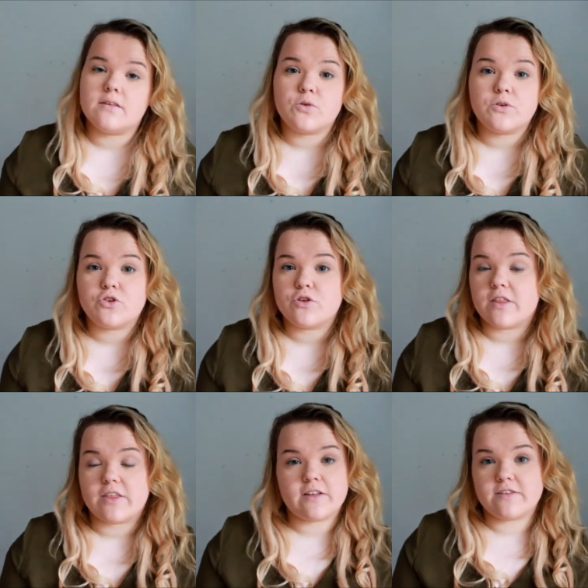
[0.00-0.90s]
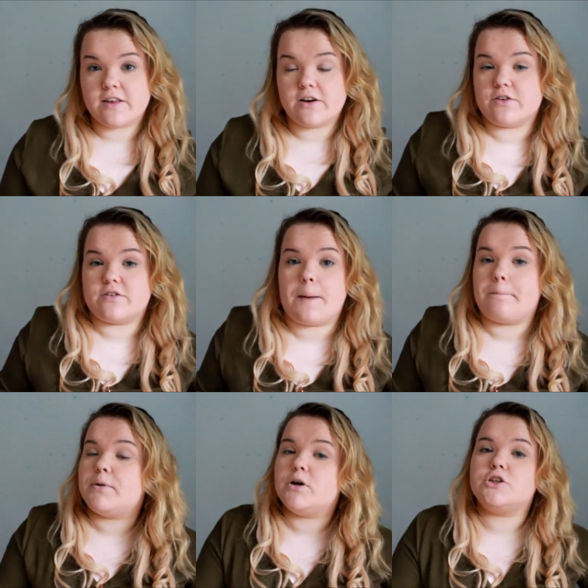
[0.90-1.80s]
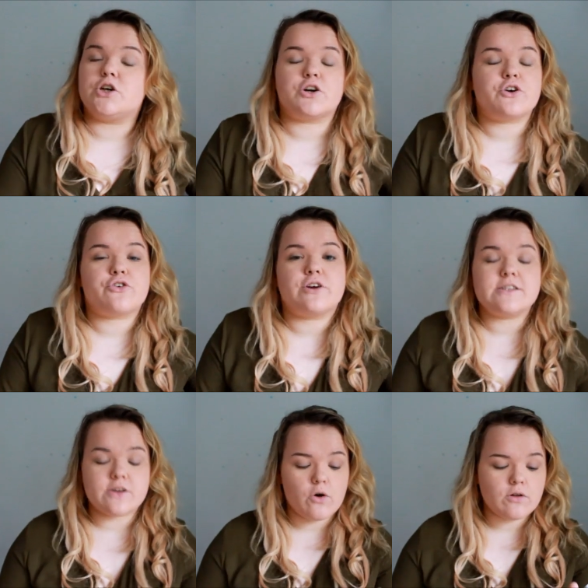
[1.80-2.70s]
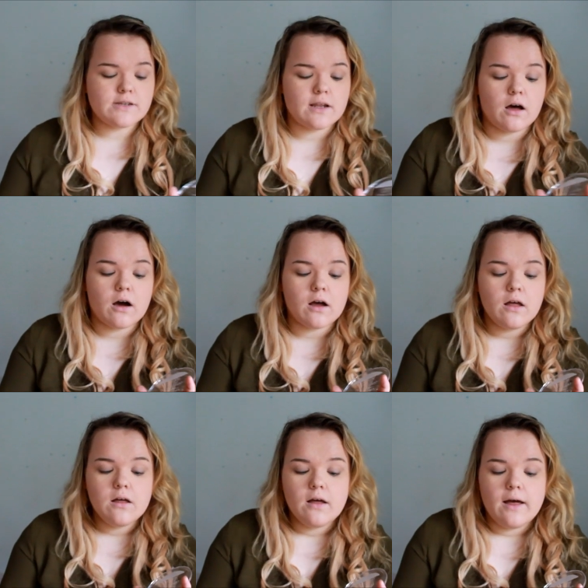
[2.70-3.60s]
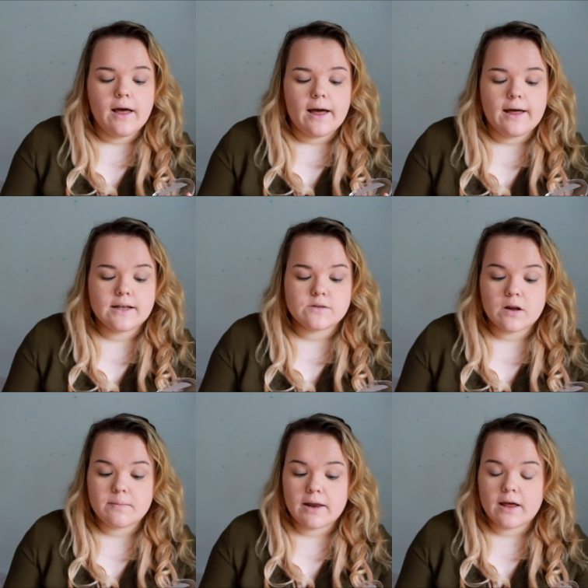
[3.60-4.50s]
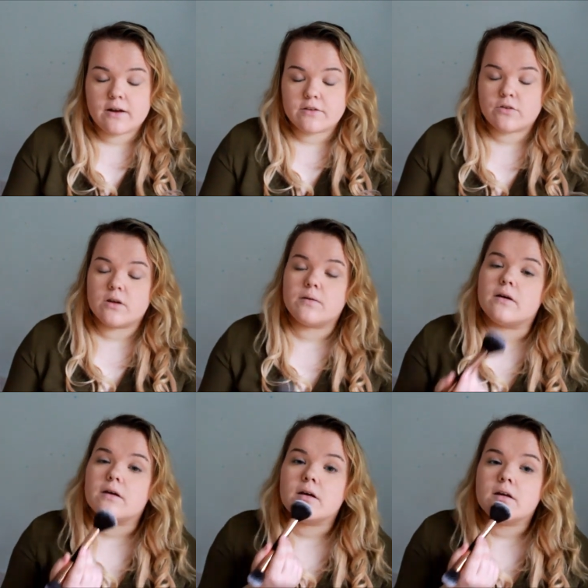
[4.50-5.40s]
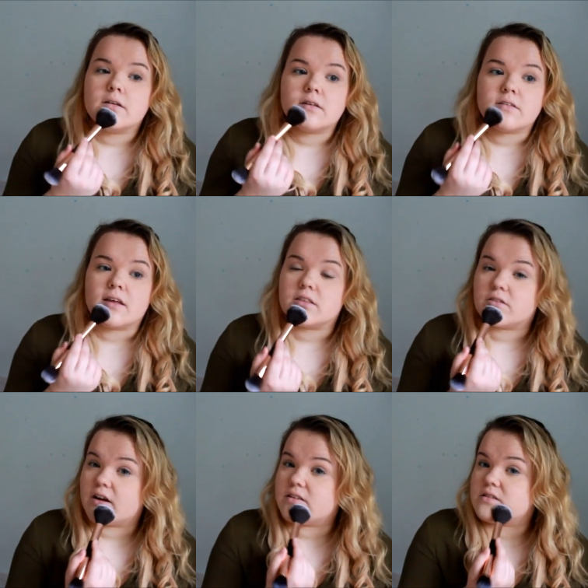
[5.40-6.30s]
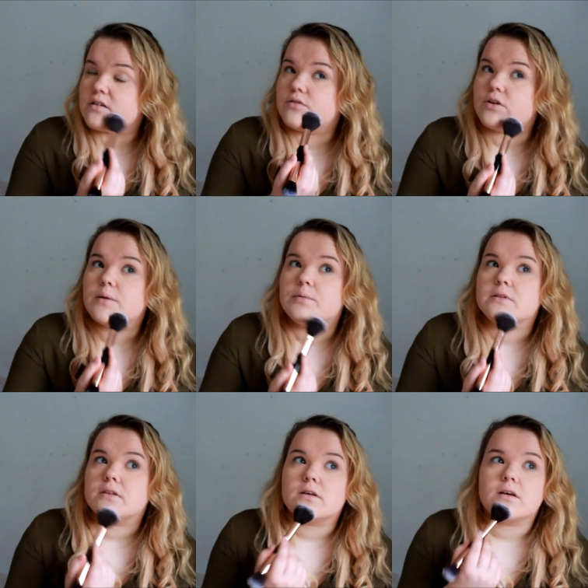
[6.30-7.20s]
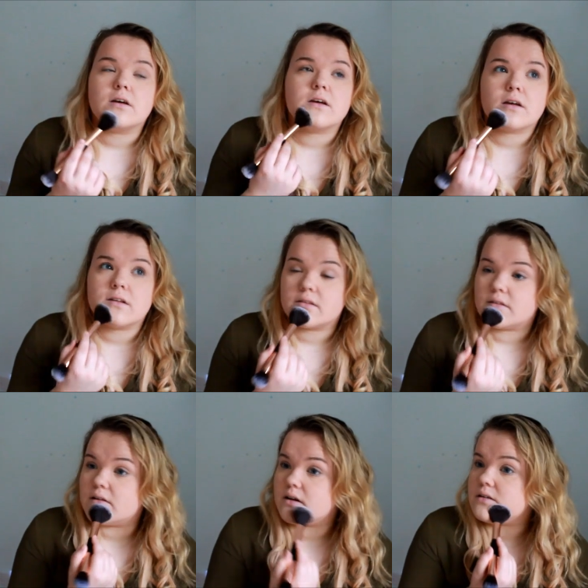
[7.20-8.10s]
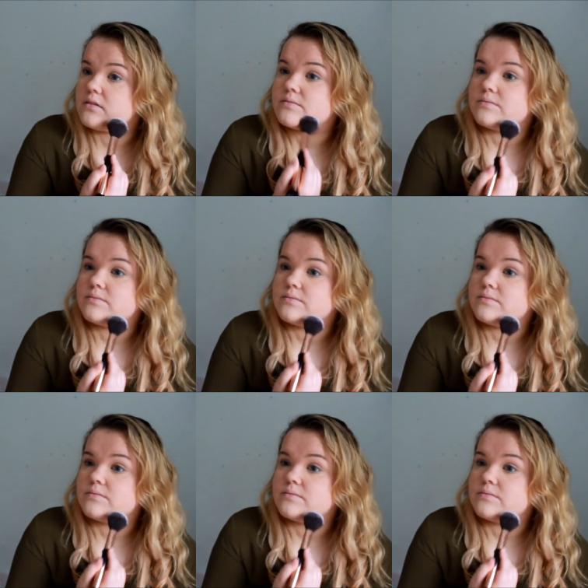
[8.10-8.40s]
To make sure that the concealer does not budge or crease all day long. And while I'm at it, I'm just going to set the rest of where I put the concealer.